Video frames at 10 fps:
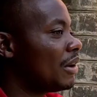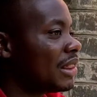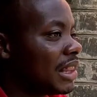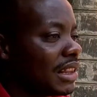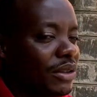
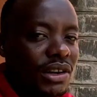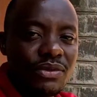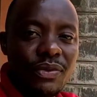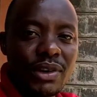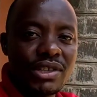
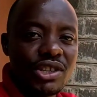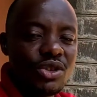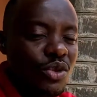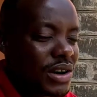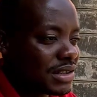If it's
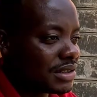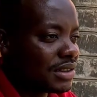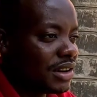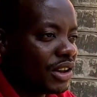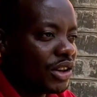US,
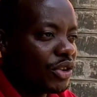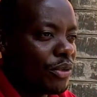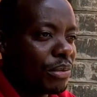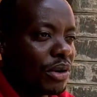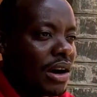
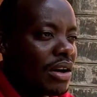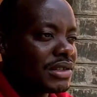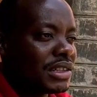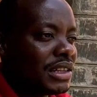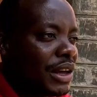you
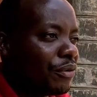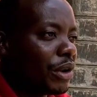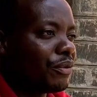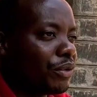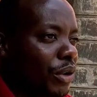pronounce it
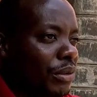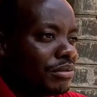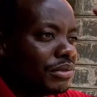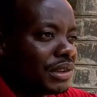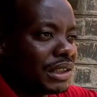different
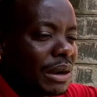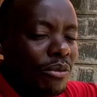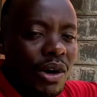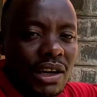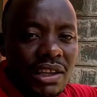from
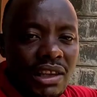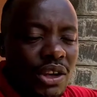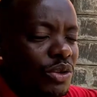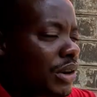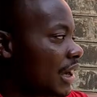someone in the
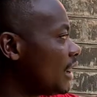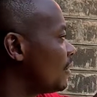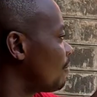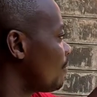UK.